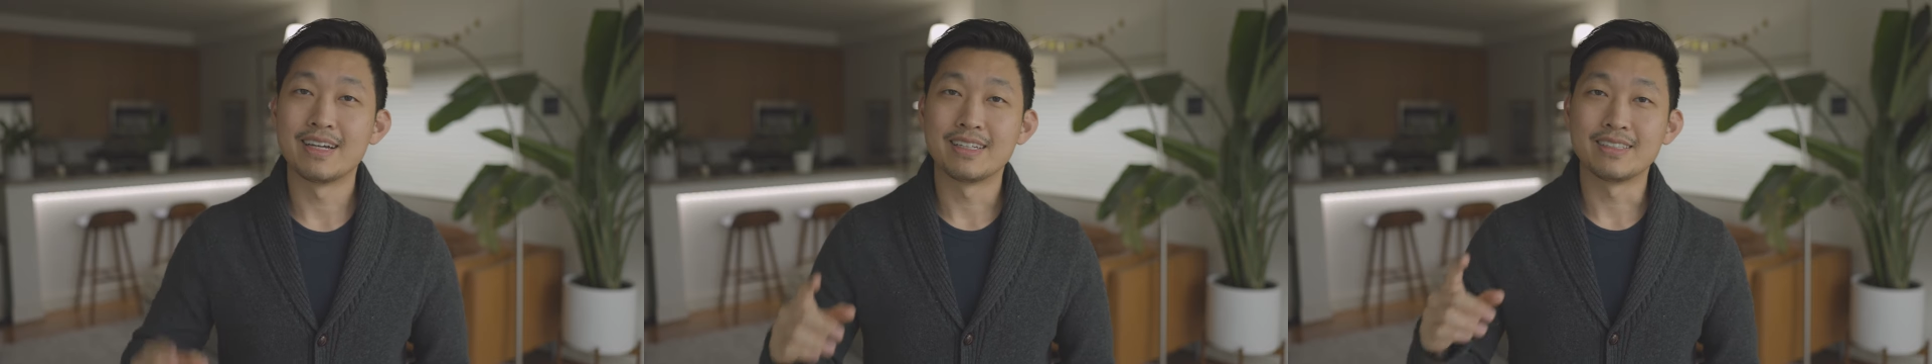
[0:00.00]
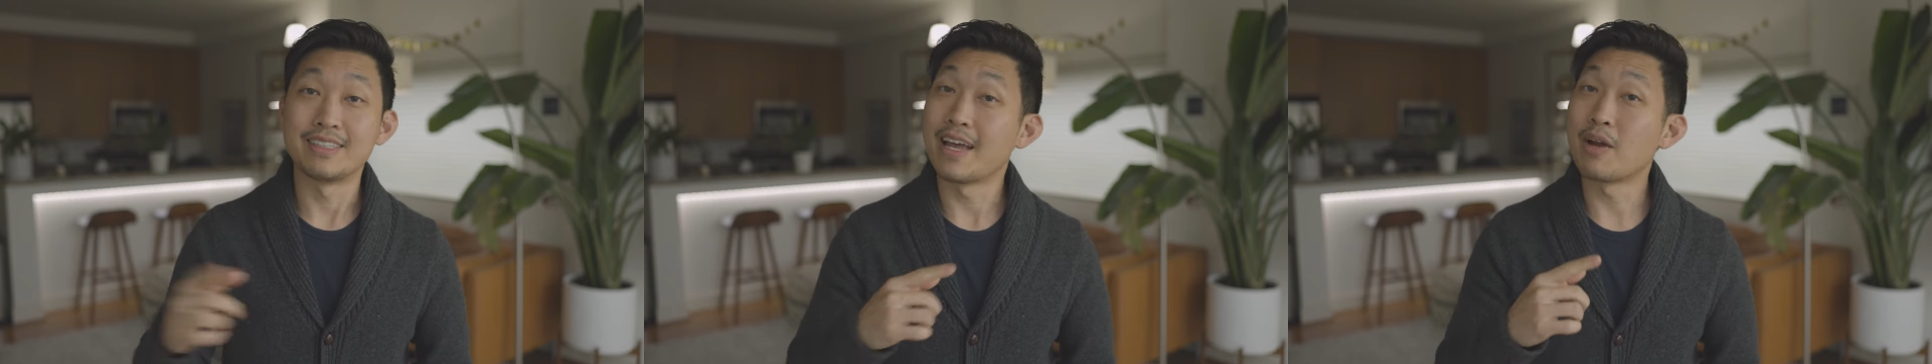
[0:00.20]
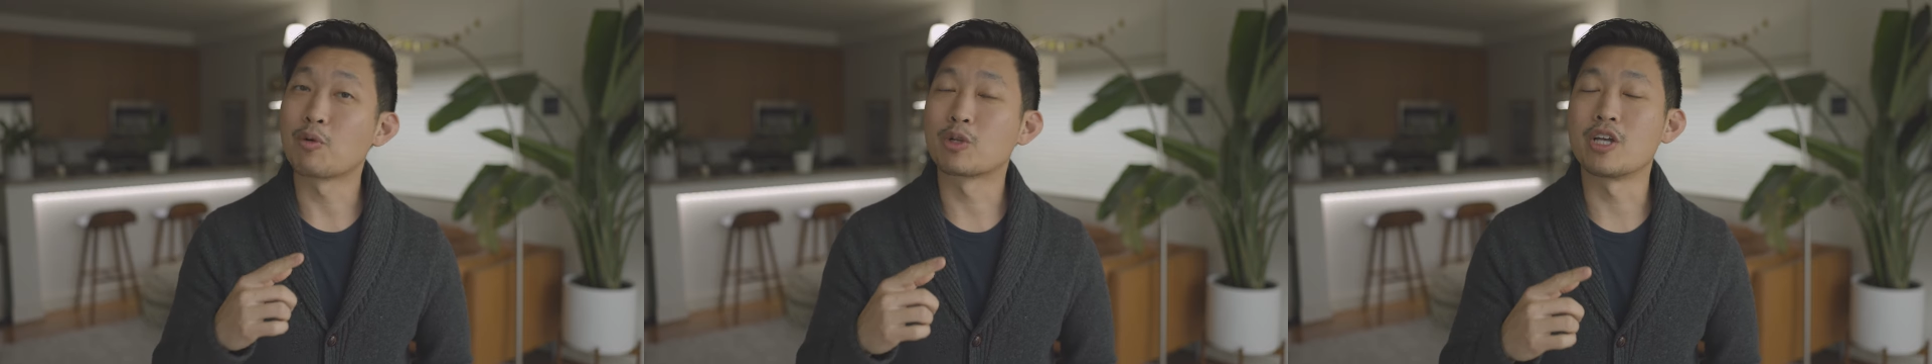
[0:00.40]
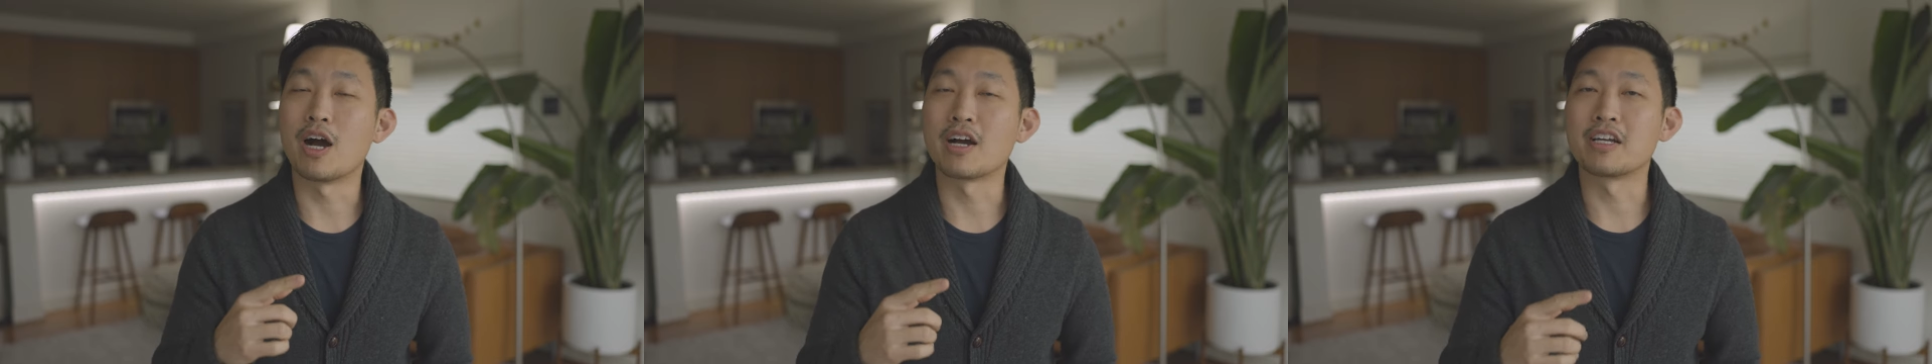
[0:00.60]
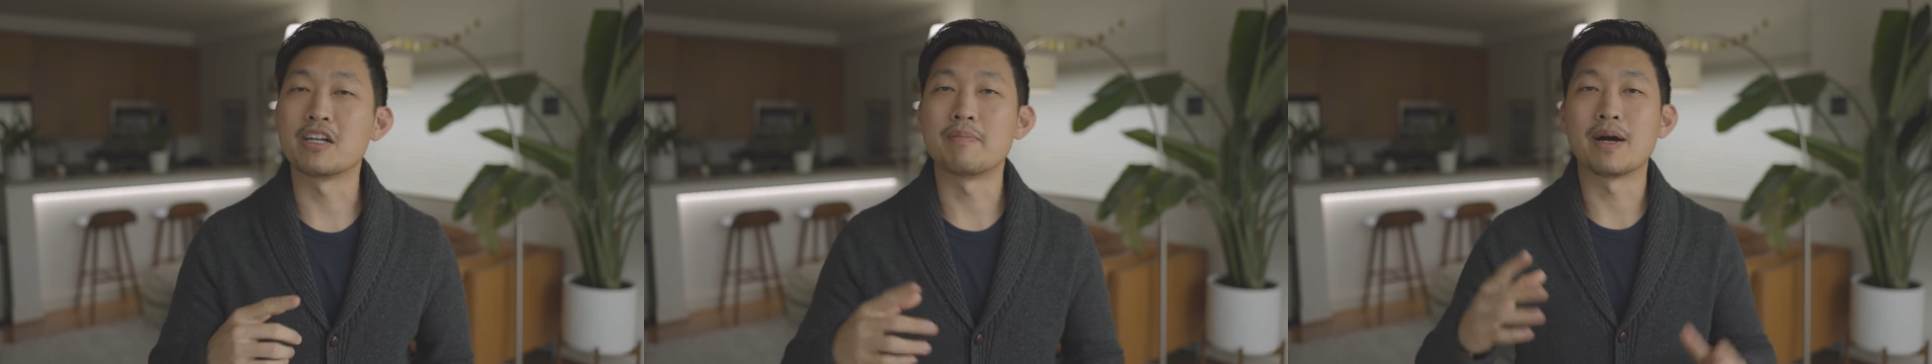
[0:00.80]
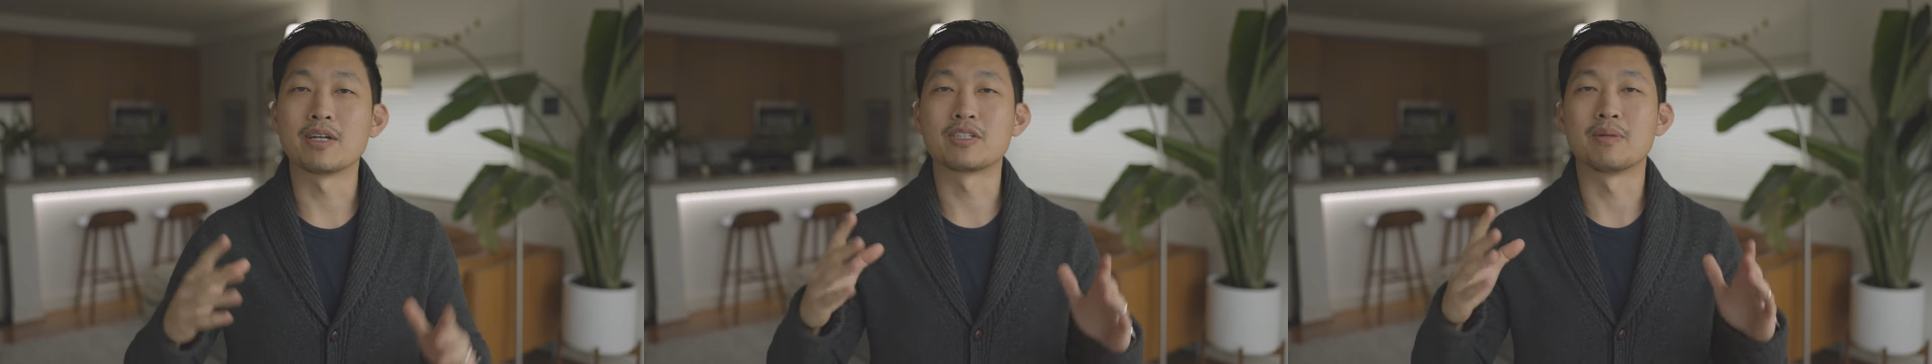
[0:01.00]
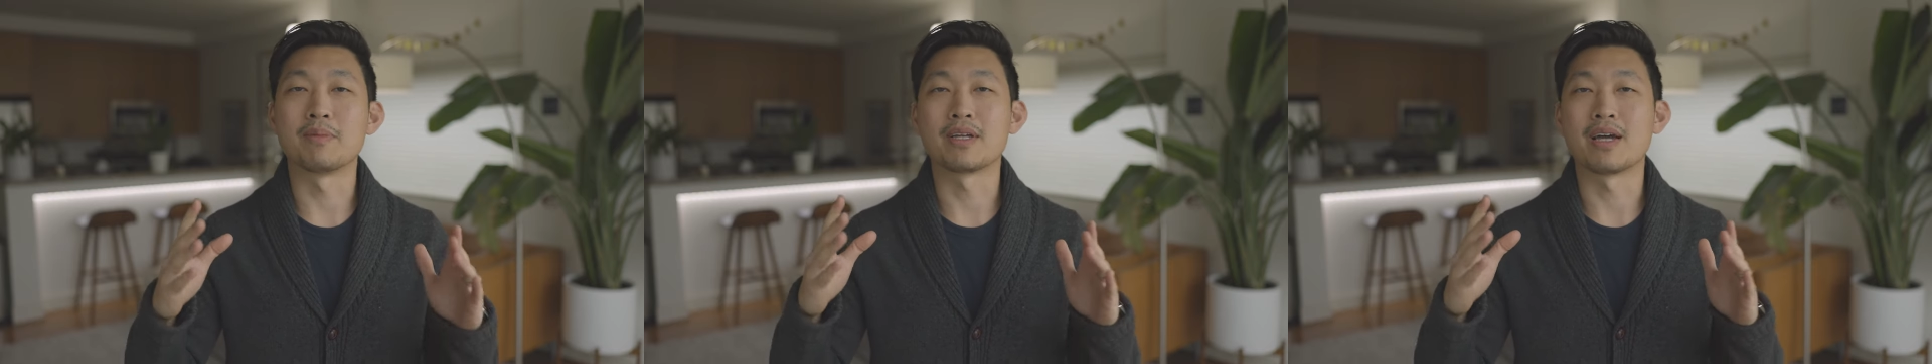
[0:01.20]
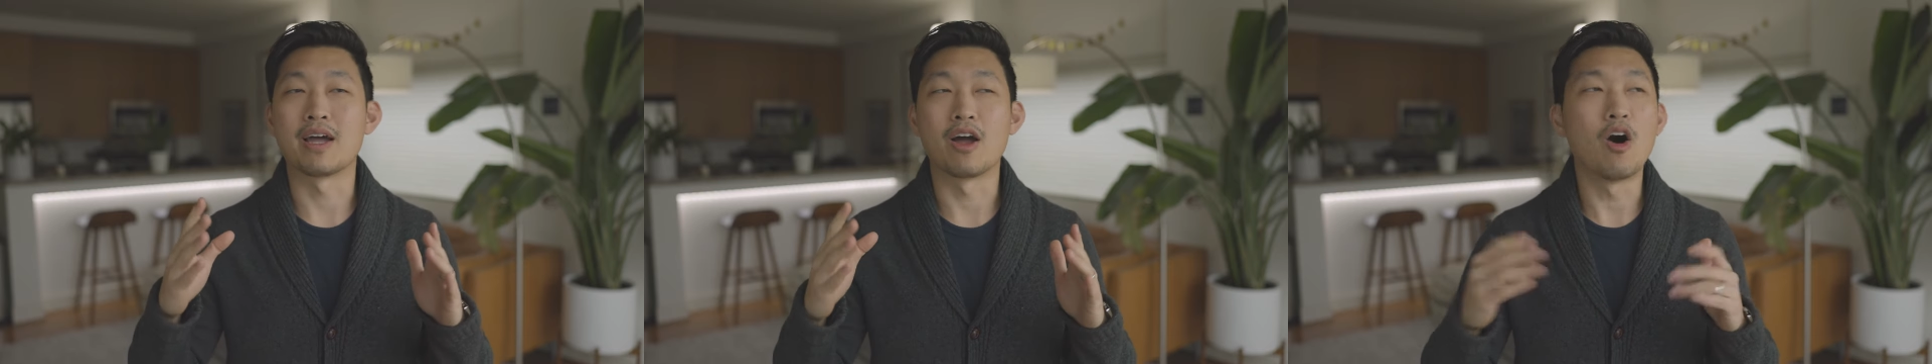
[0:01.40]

Today we're talking about something I